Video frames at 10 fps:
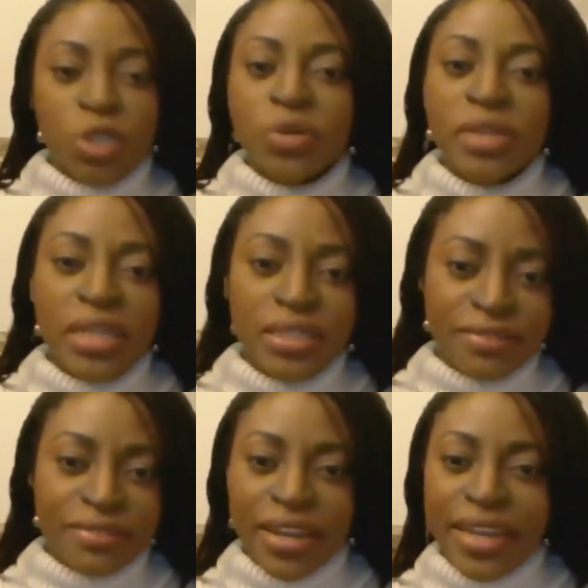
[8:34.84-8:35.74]
Joining
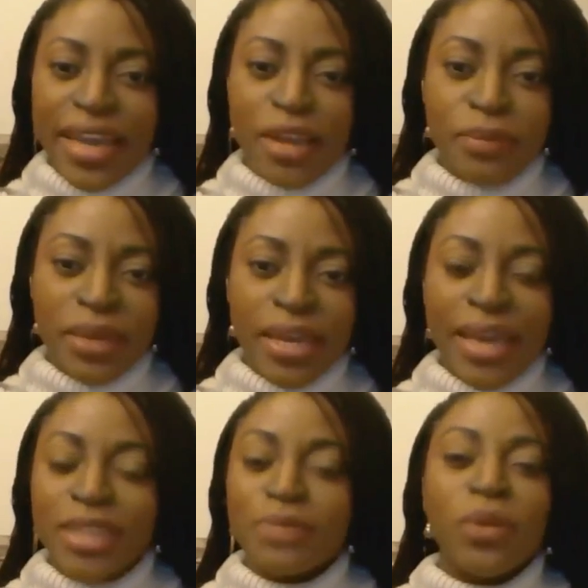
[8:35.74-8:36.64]
DeFi Academy
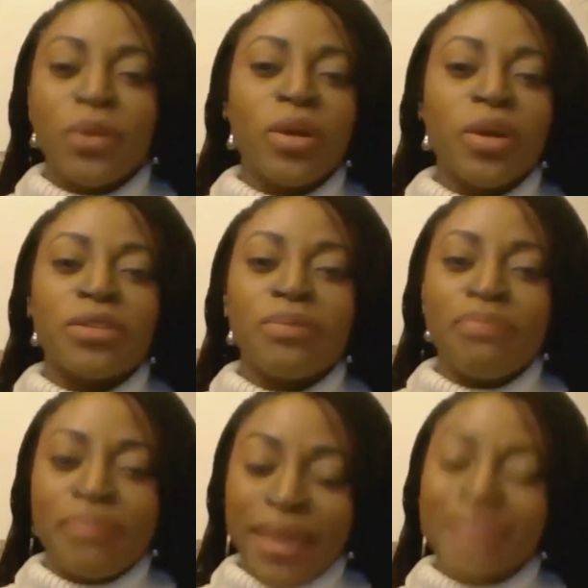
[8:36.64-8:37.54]
has been one of the
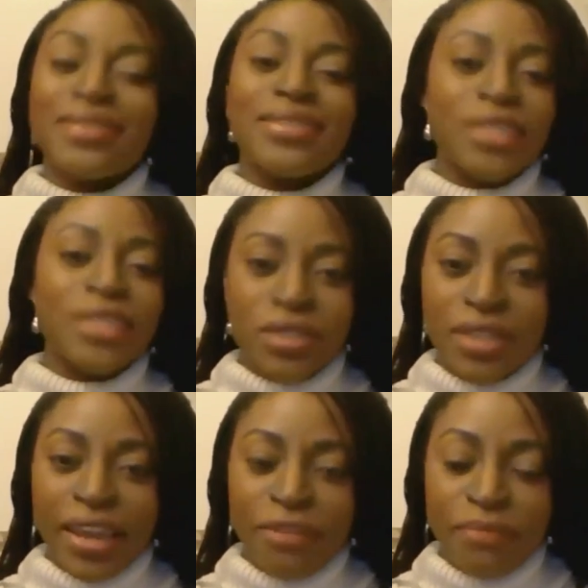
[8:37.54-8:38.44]
best
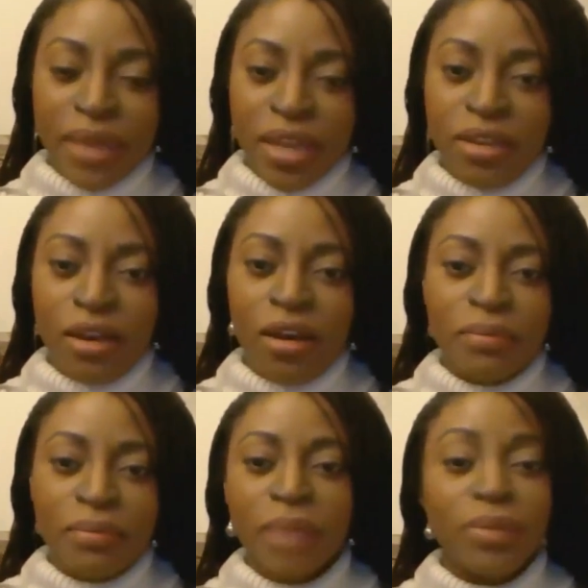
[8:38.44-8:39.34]
decisions I have made
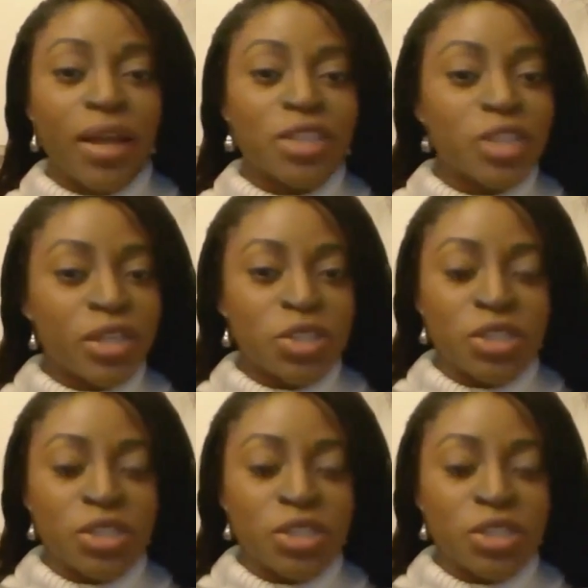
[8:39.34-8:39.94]
on my blockchain